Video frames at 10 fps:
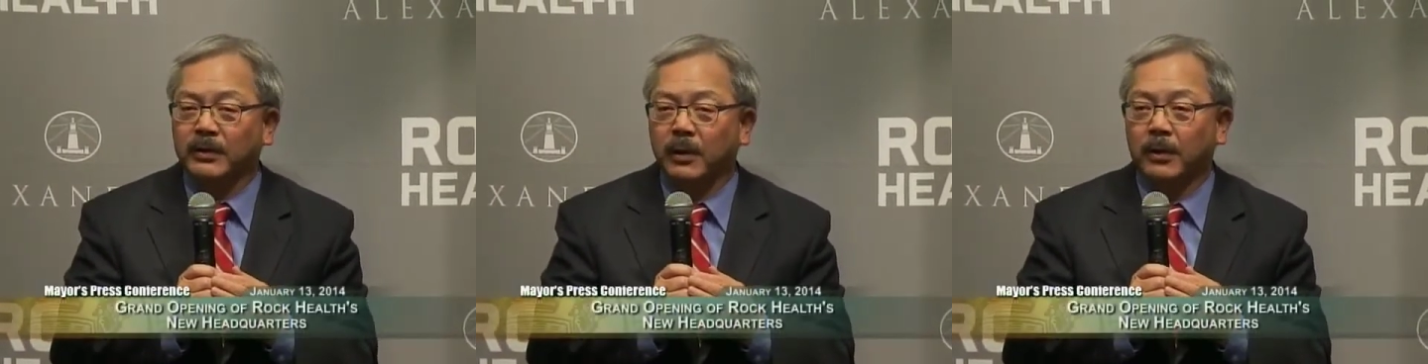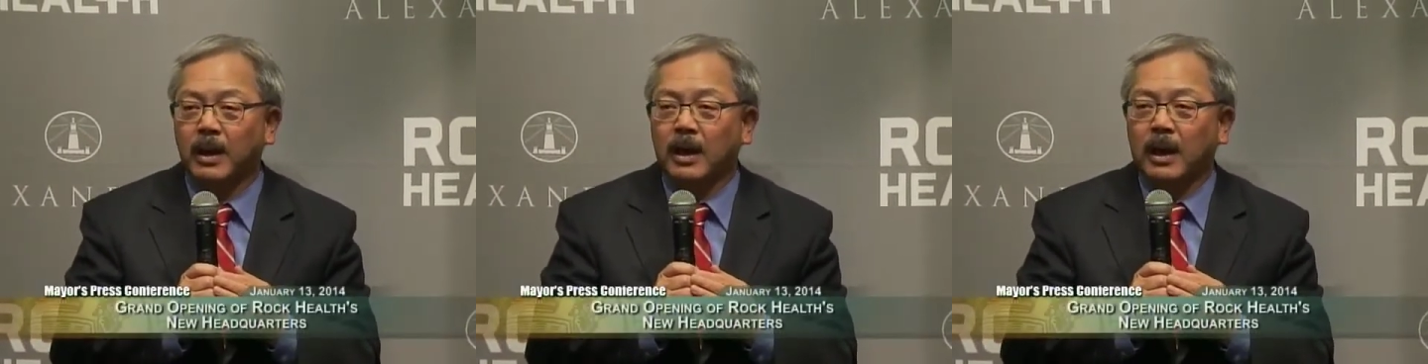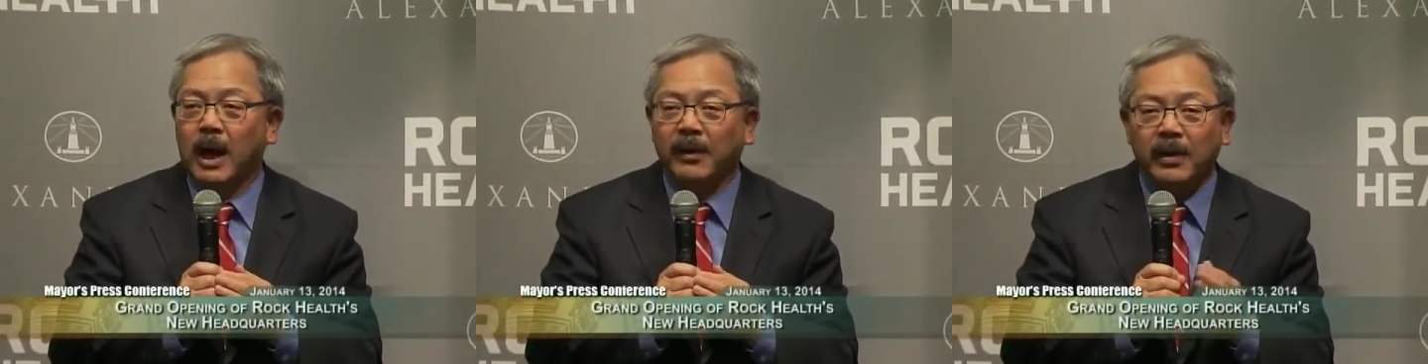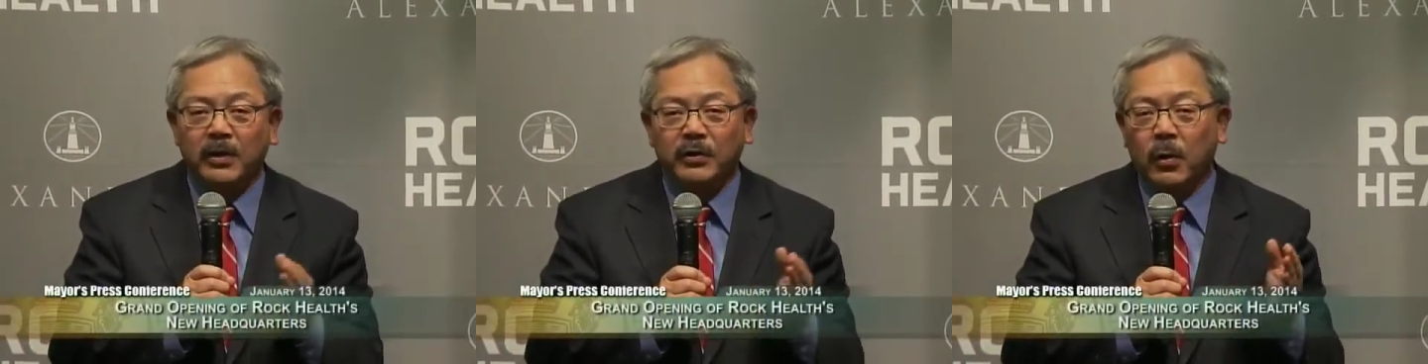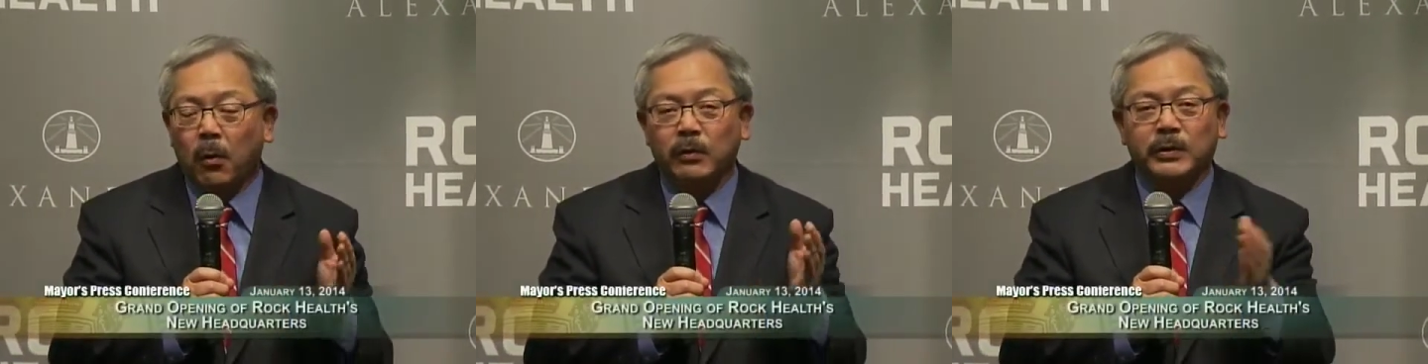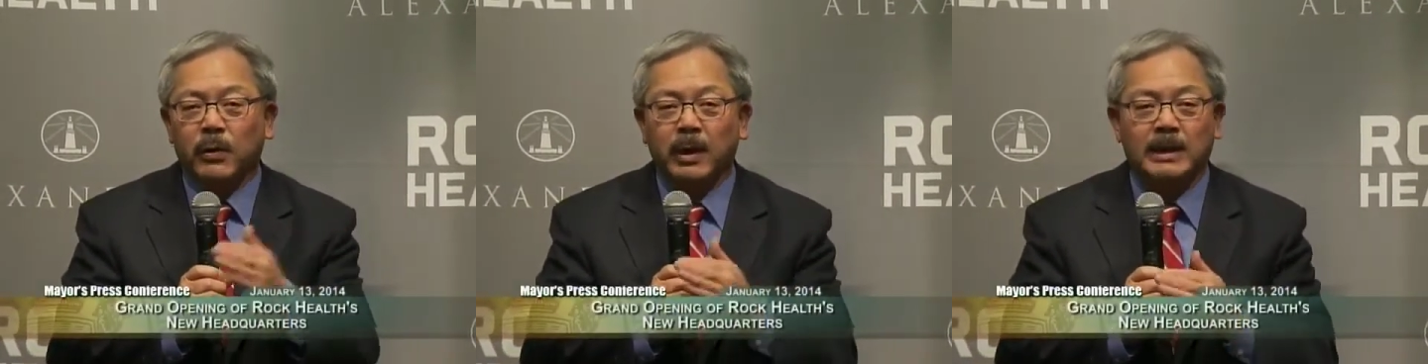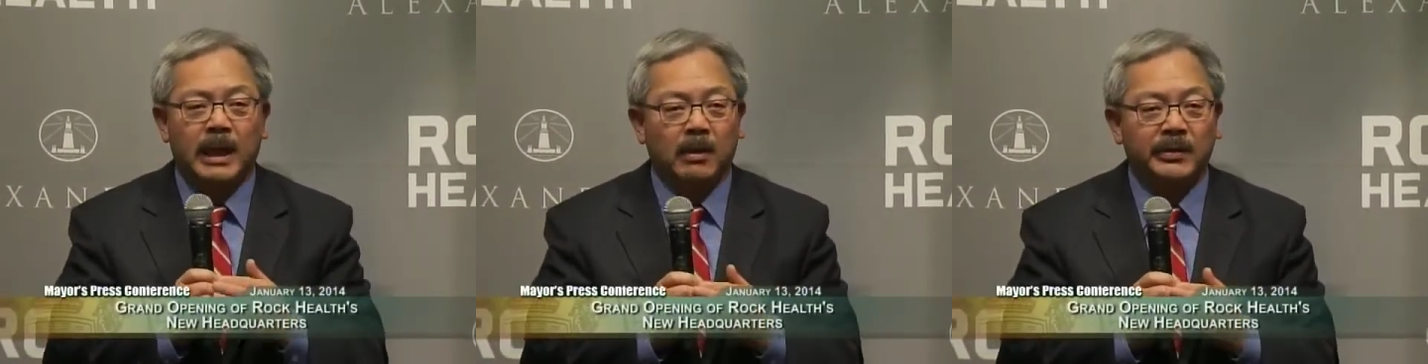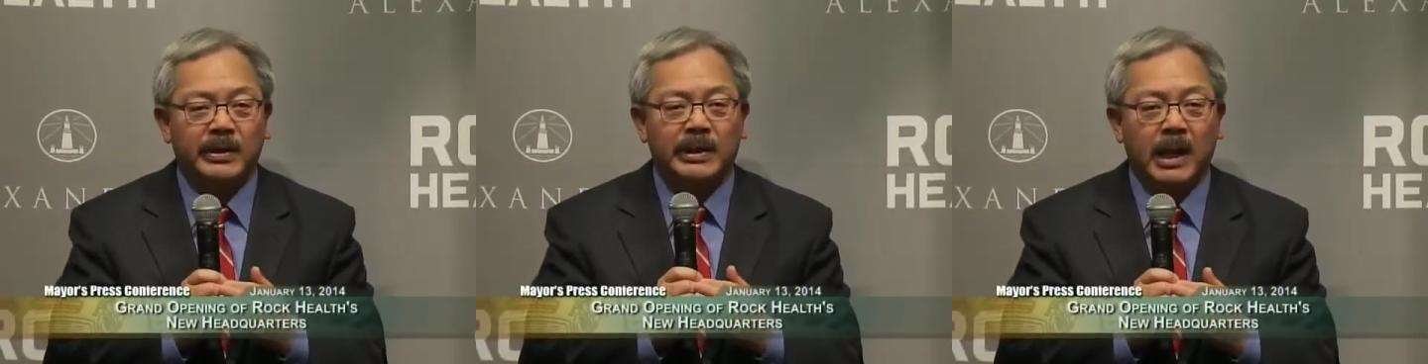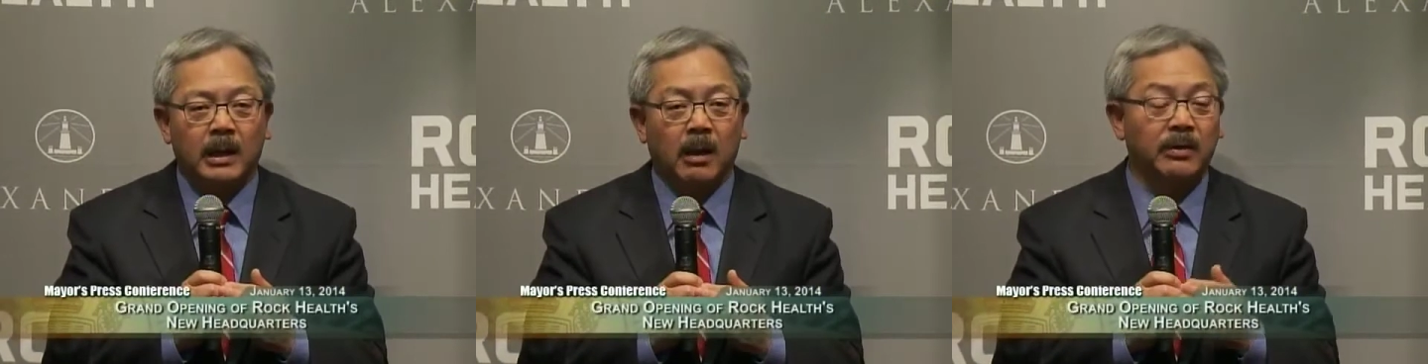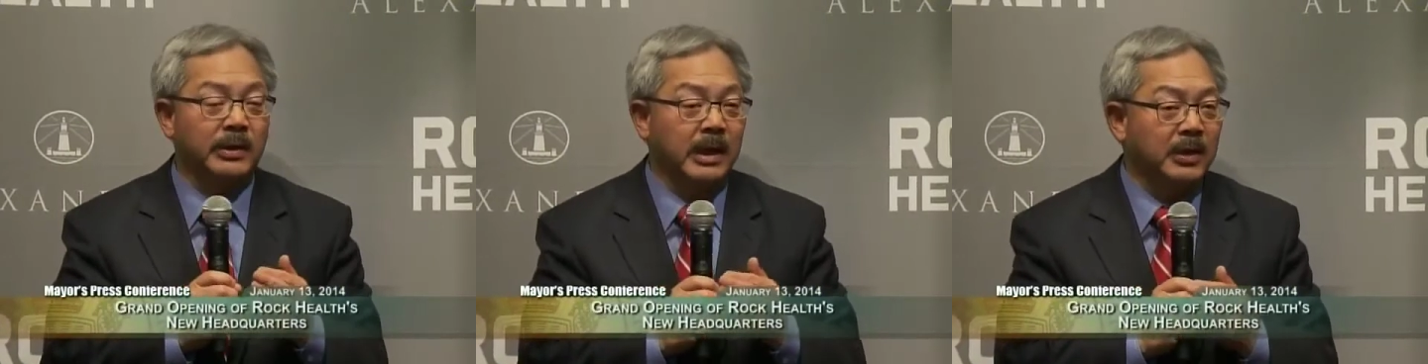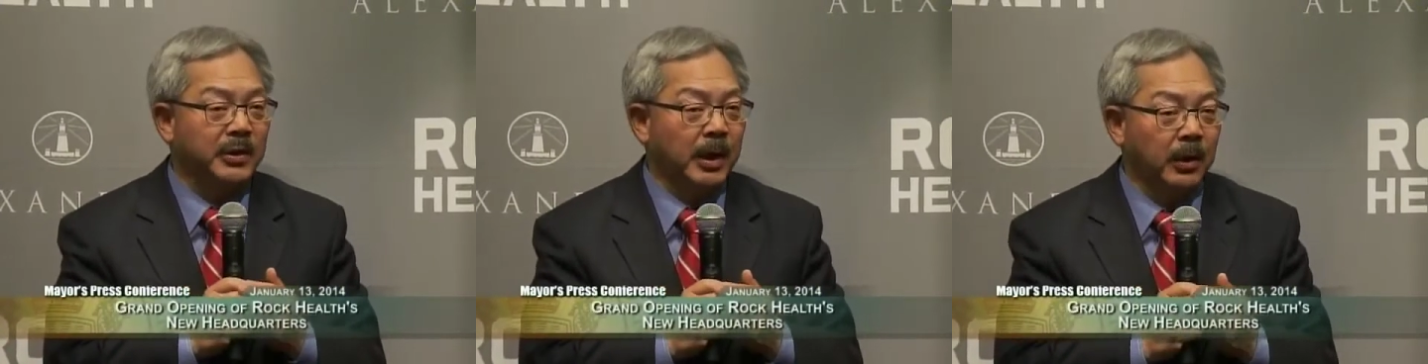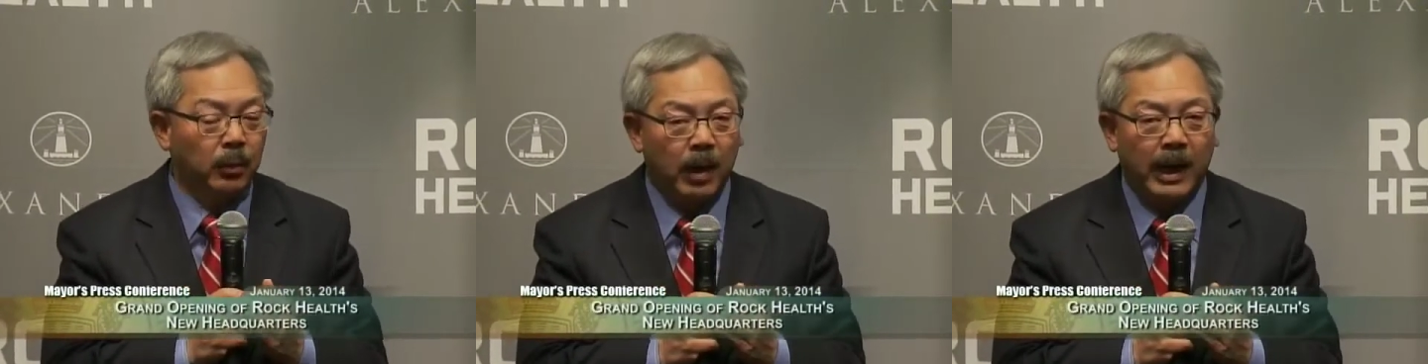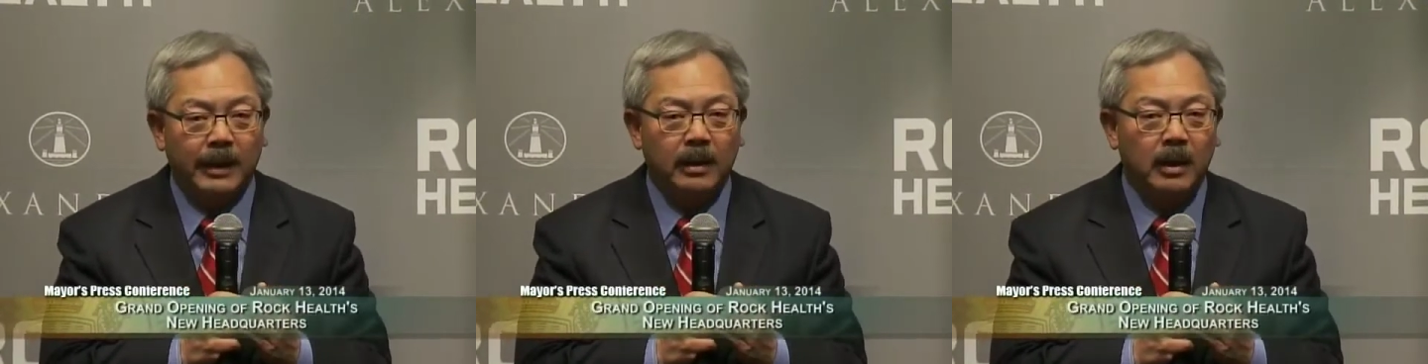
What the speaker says: So I think this whole story tells us that our city has done it right,